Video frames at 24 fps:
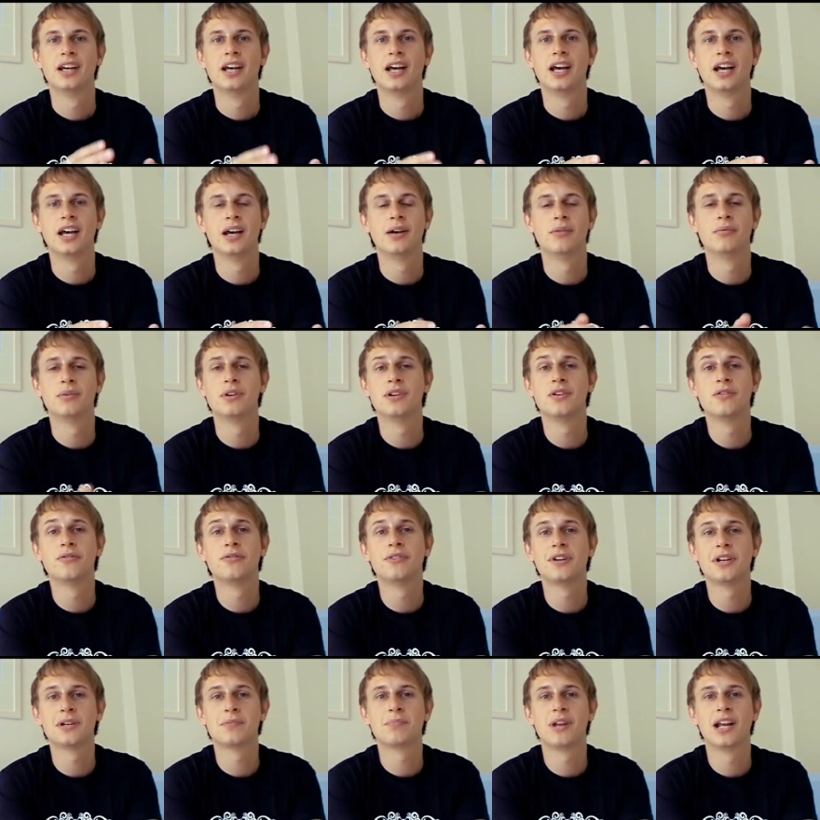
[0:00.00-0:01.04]
When you
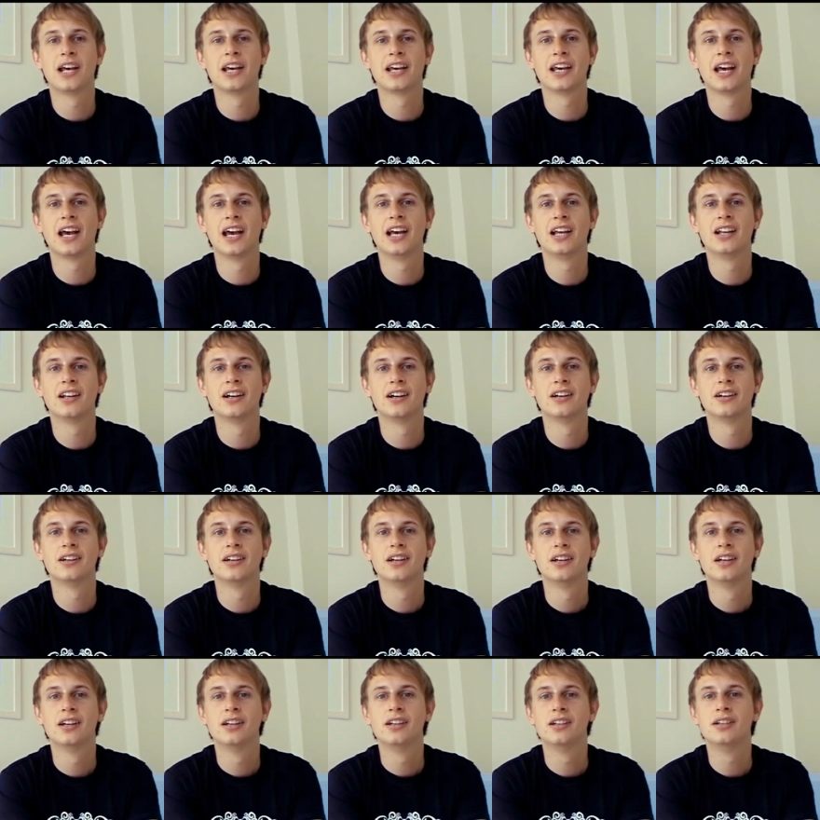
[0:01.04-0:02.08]
finish playing Halo,
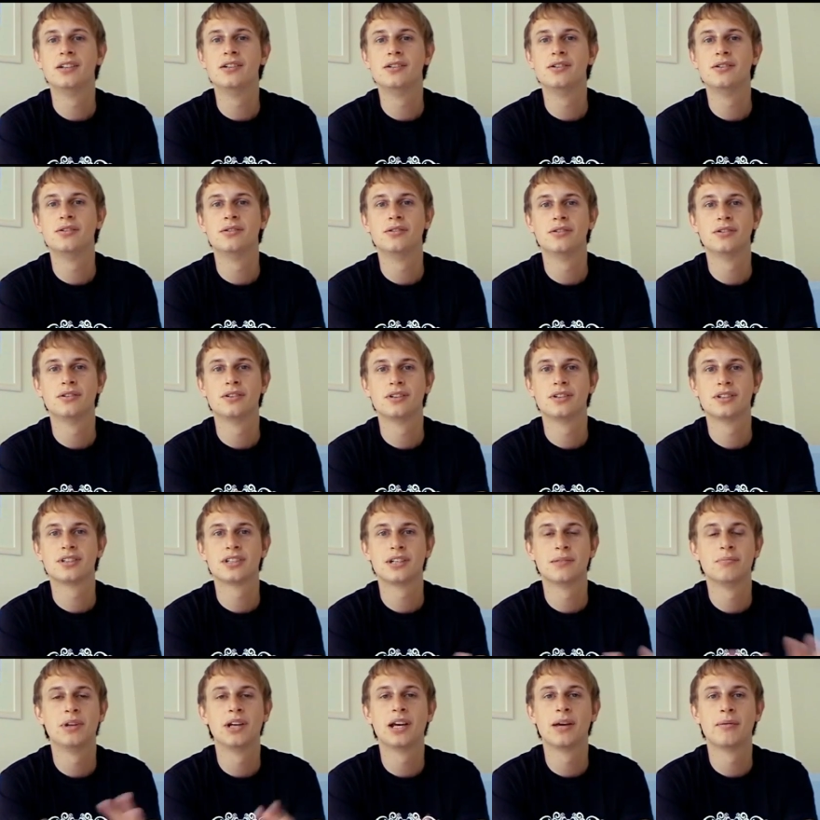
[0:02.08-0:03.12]
you
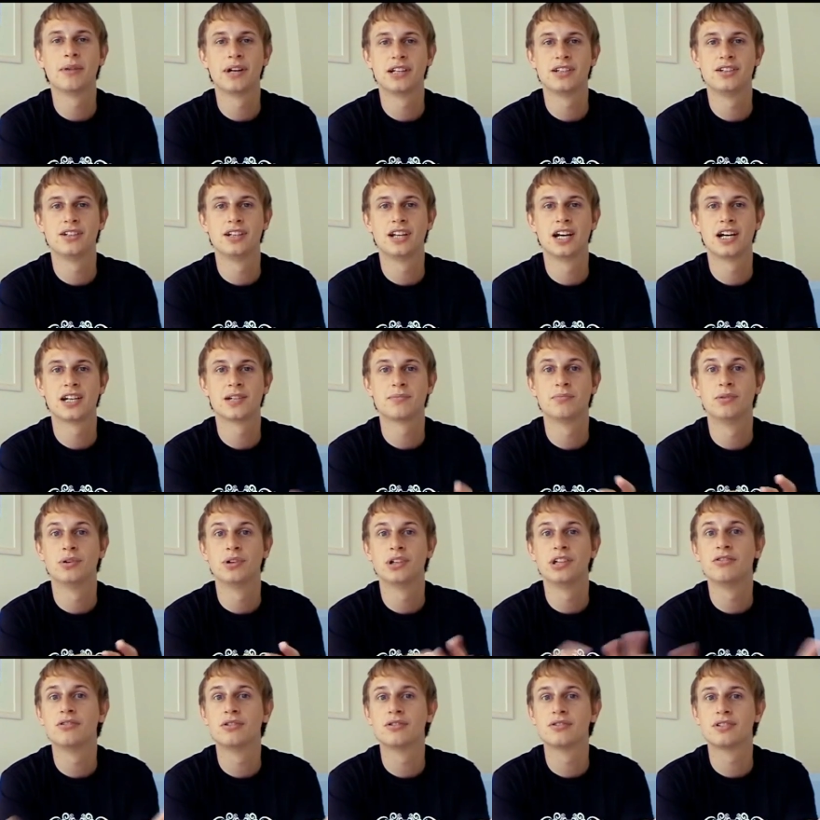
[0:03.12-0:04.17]
simply go back to your dashboard
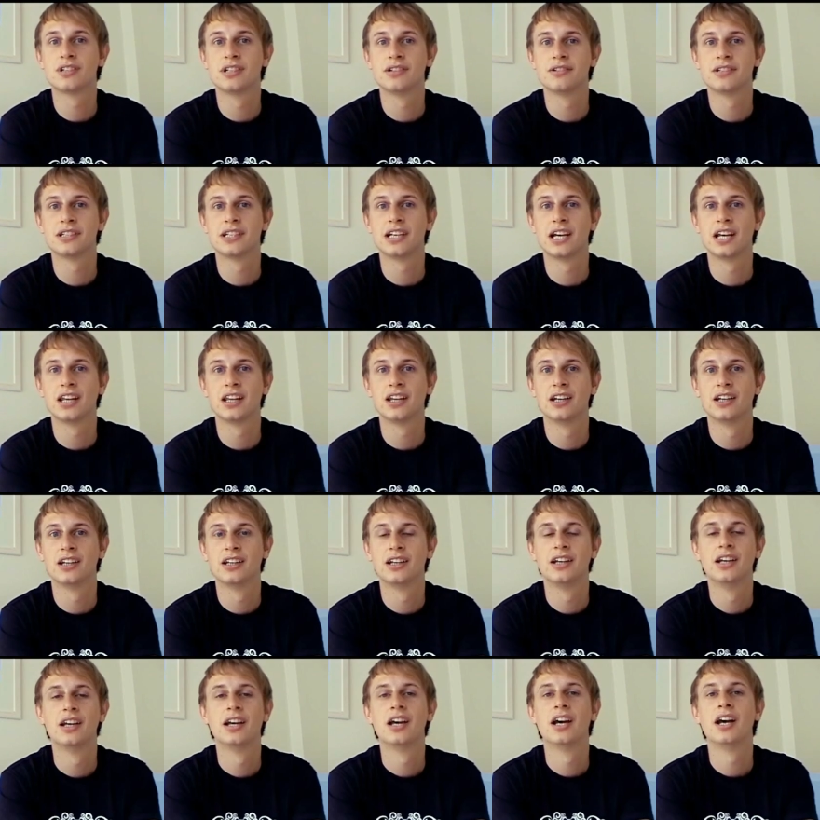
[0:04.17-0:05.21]
and you're all still together,
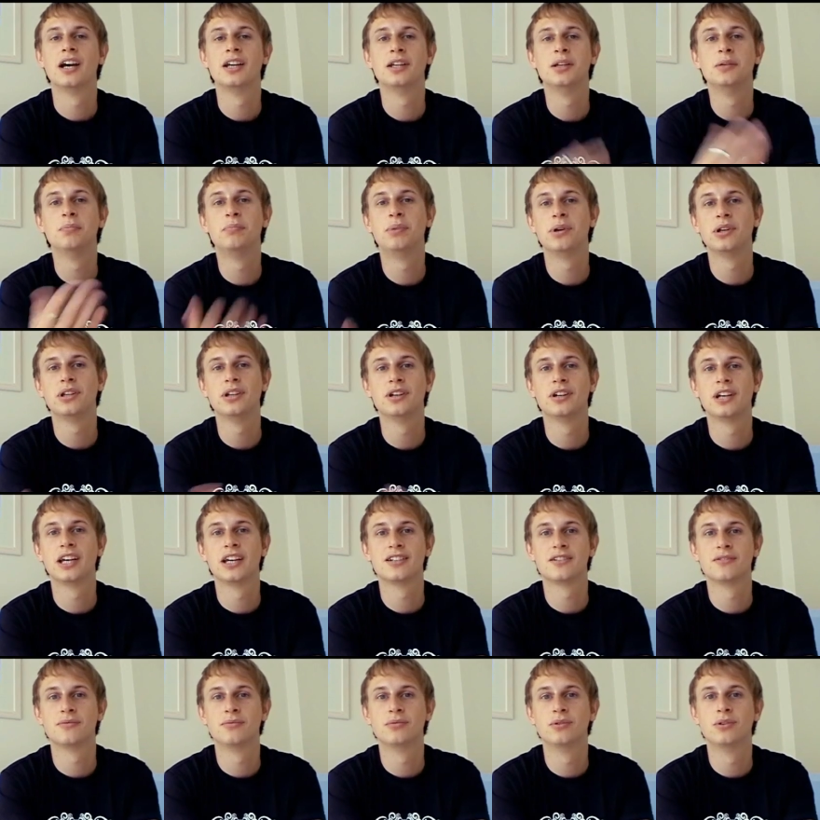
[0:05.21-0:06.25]
and you put your
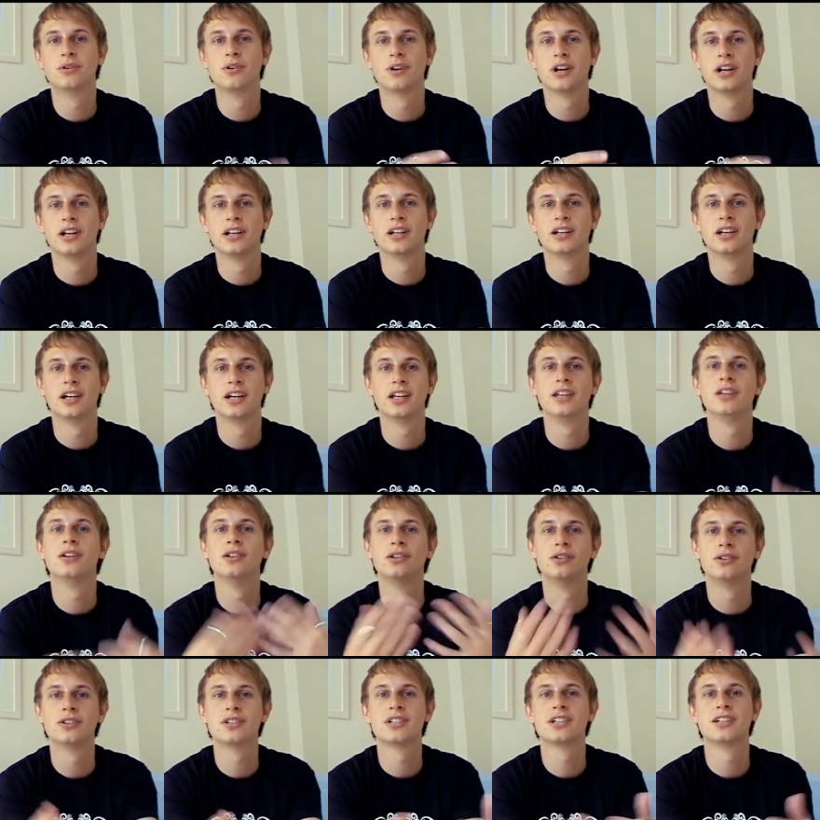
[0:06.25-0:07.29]
Gears of War in, and you
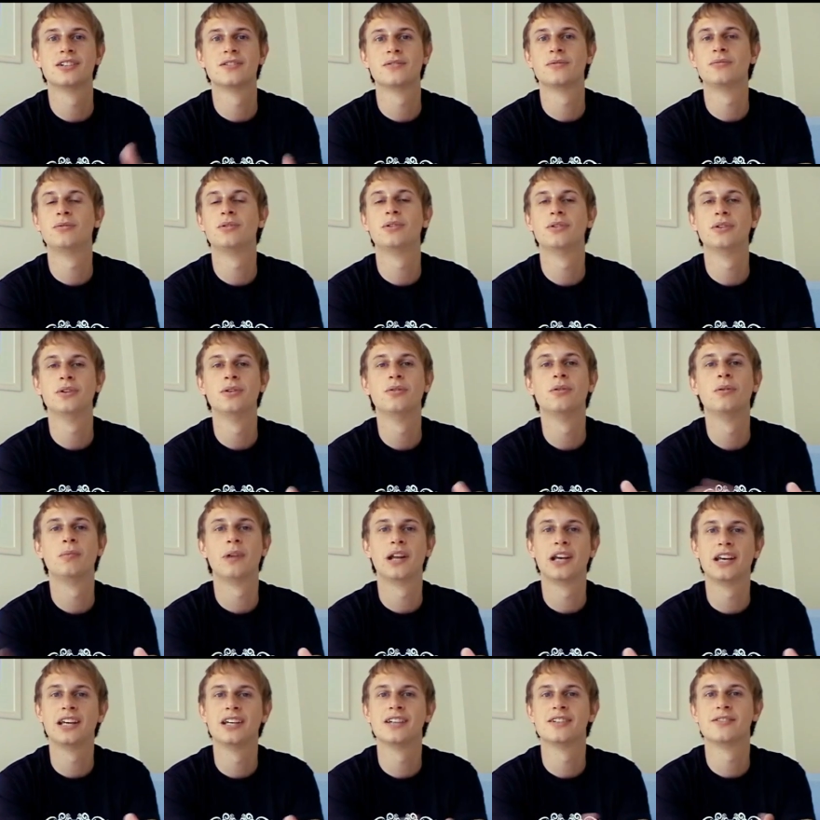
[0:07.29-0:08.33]
launch Gears of War, and you all
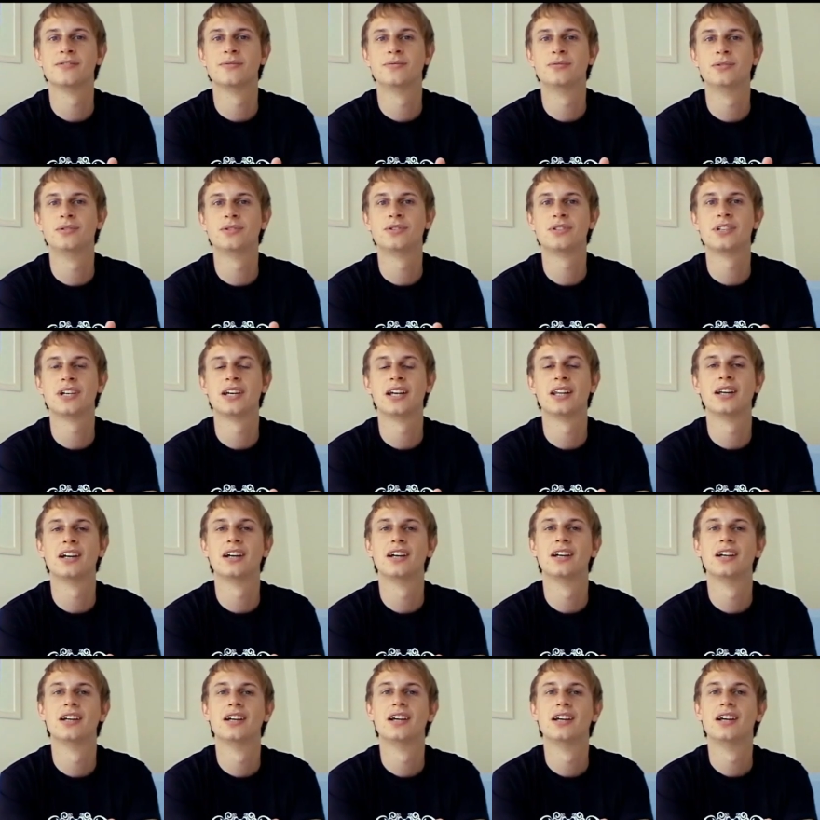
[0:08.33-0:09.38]
play Gears of War together.
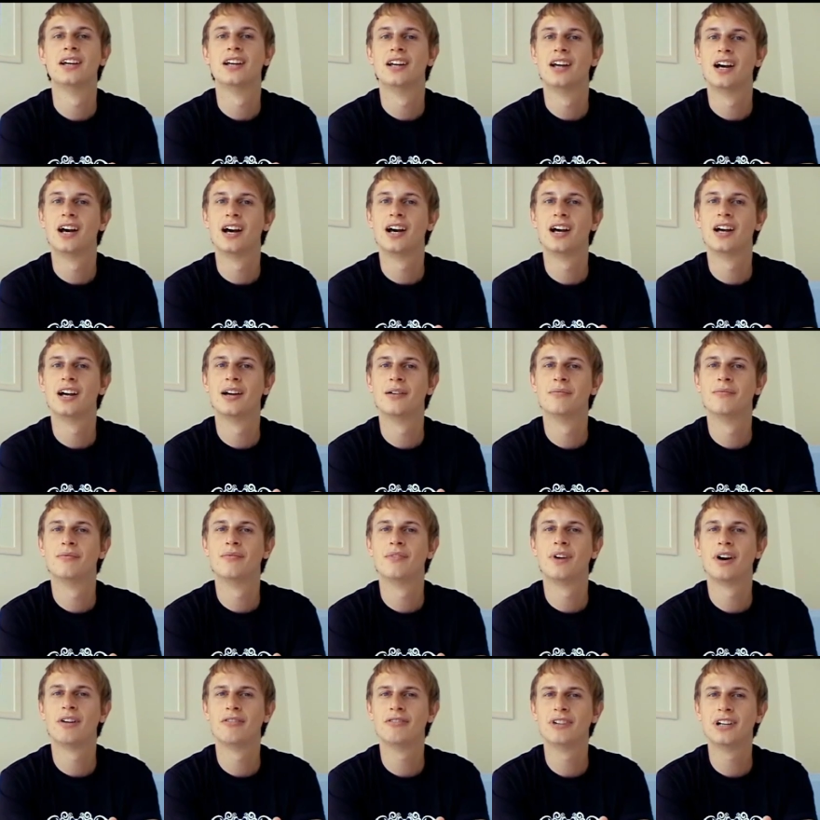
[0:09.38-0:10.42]

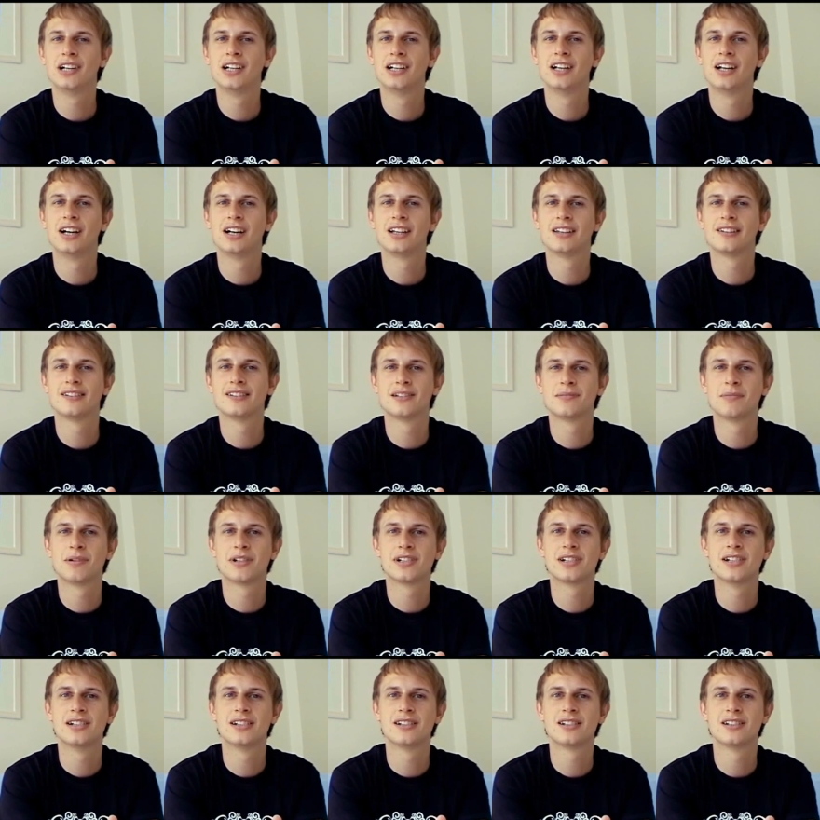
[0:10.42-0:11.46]
I really like this,
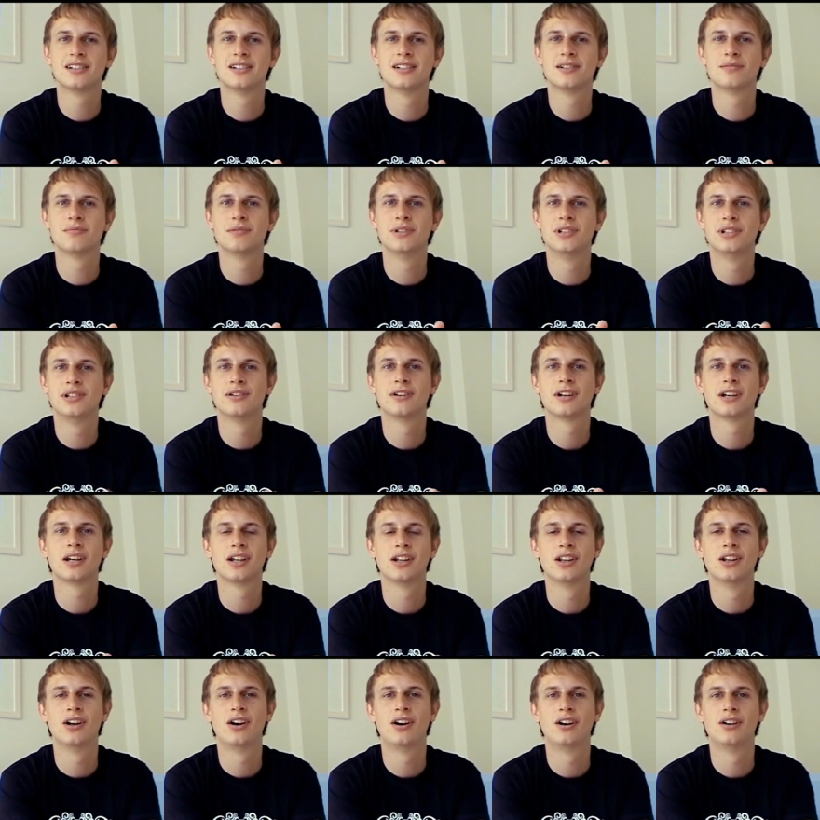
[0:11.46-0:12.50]
especially since we're doing a
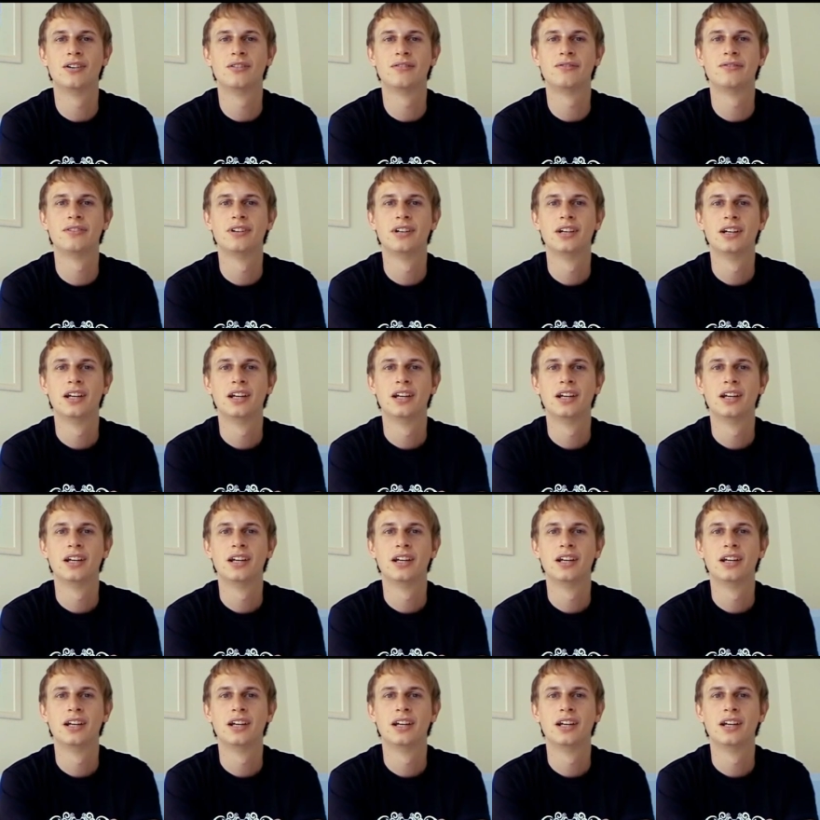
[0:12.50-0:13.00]
lot of